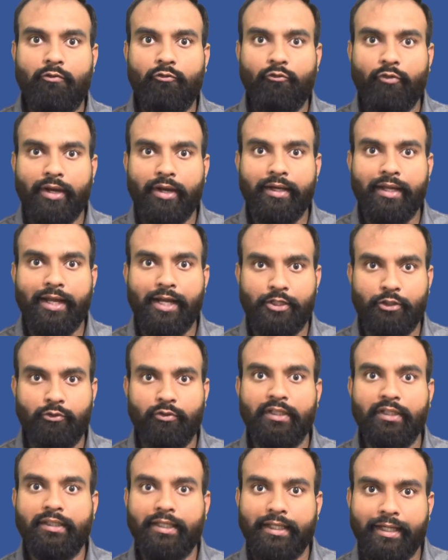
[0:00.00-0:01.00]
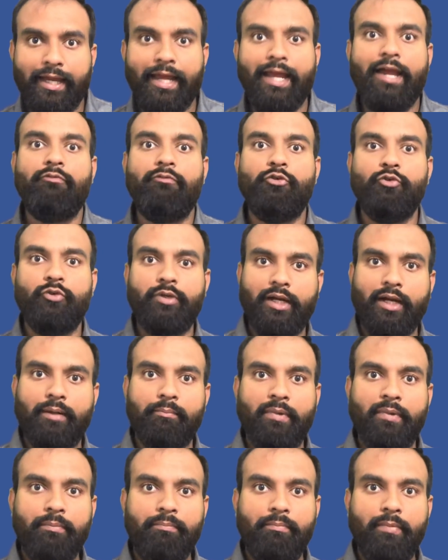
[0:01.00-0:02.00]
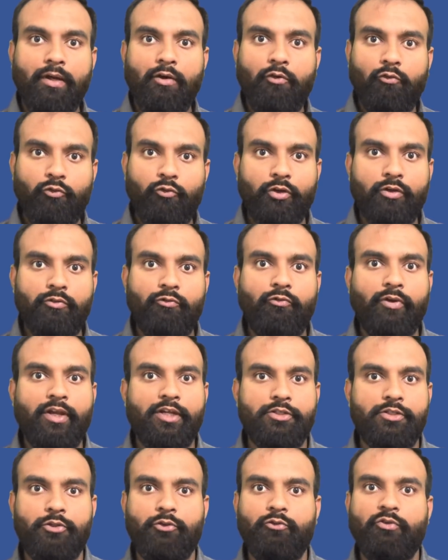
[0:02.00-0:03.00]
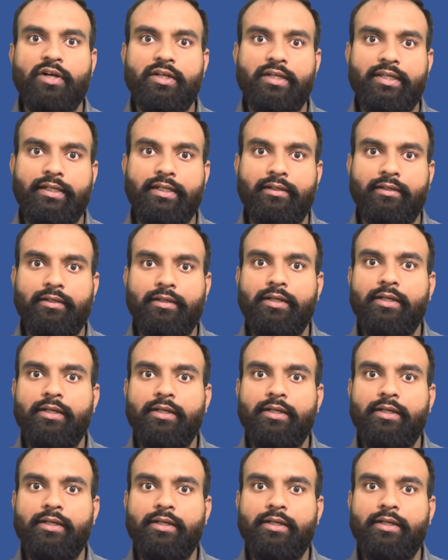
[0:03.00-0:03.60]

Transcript: when actually they have to come up for a fresh new article.